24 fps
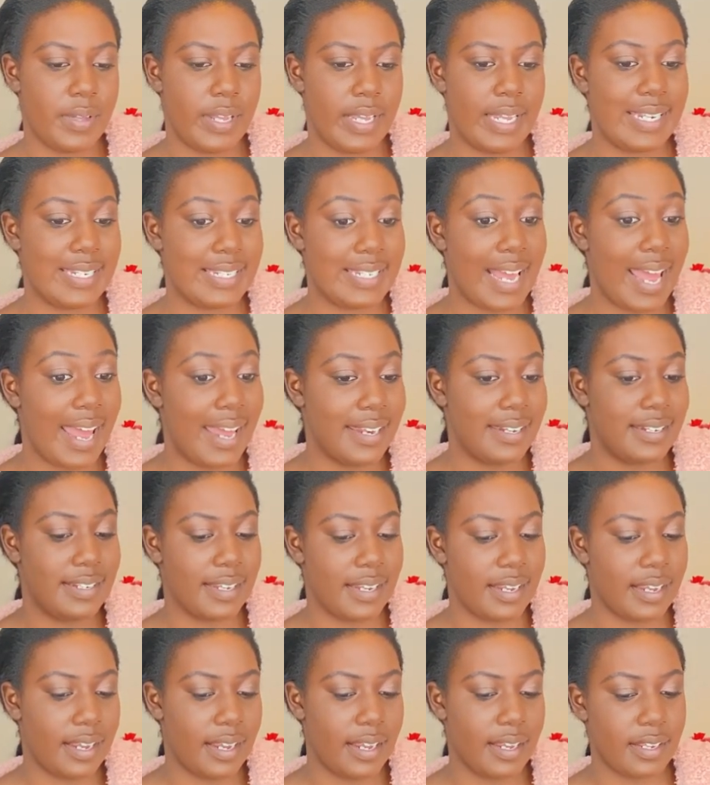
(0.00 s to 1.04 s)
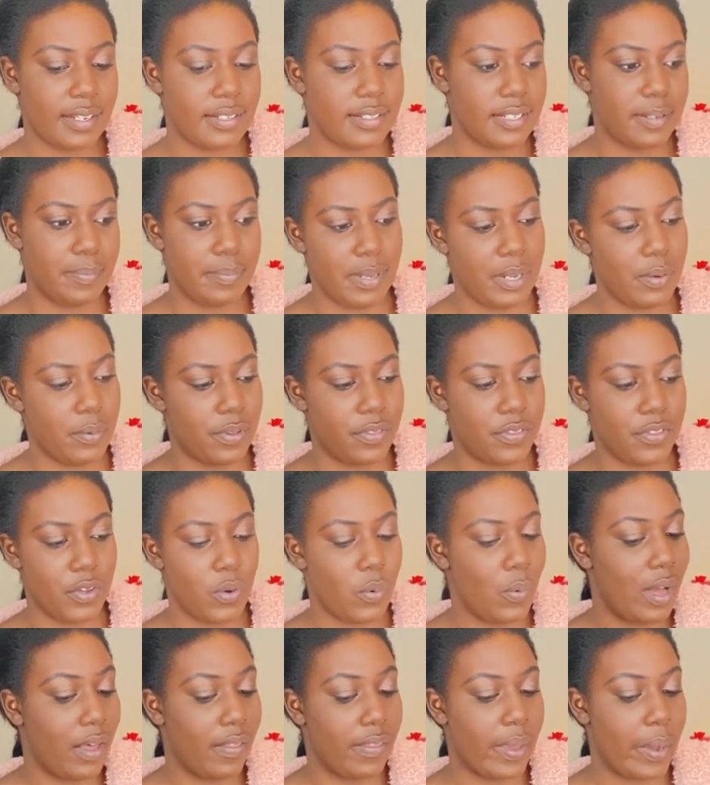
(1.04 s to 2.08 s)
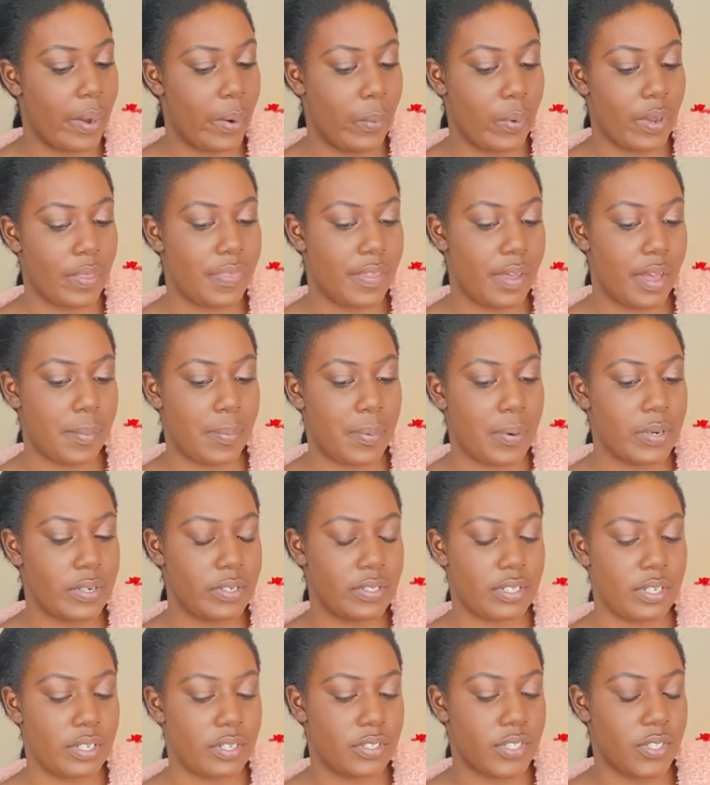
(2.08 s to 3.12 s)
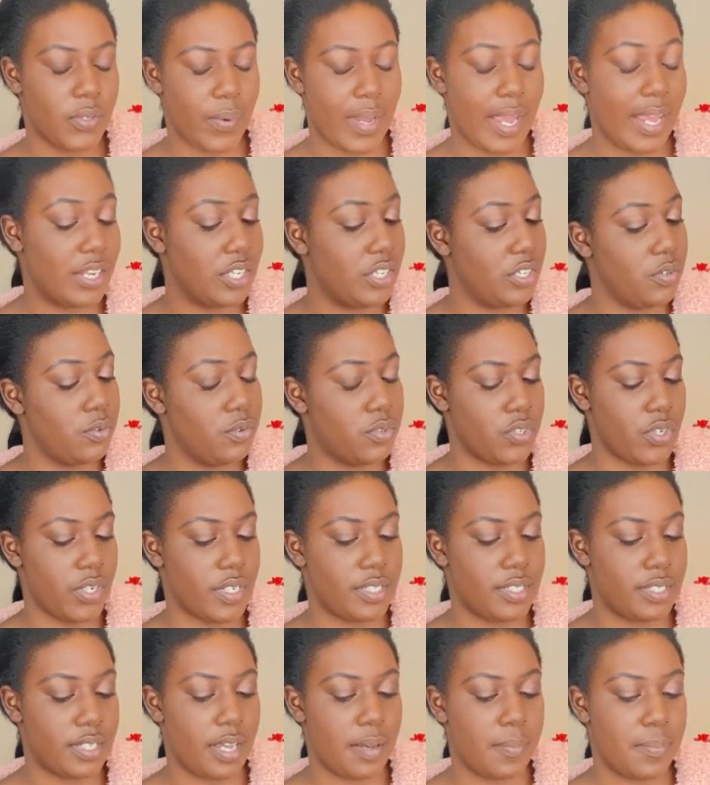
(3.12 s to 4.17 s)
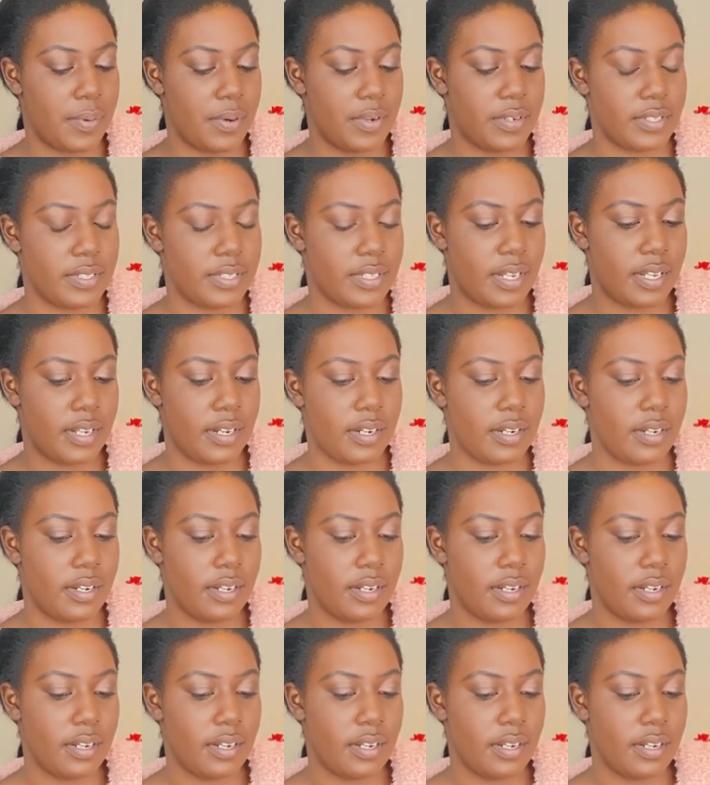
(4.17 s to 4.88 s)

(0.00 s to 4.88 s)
intending to be with you while they are with that person. So can you trust that person?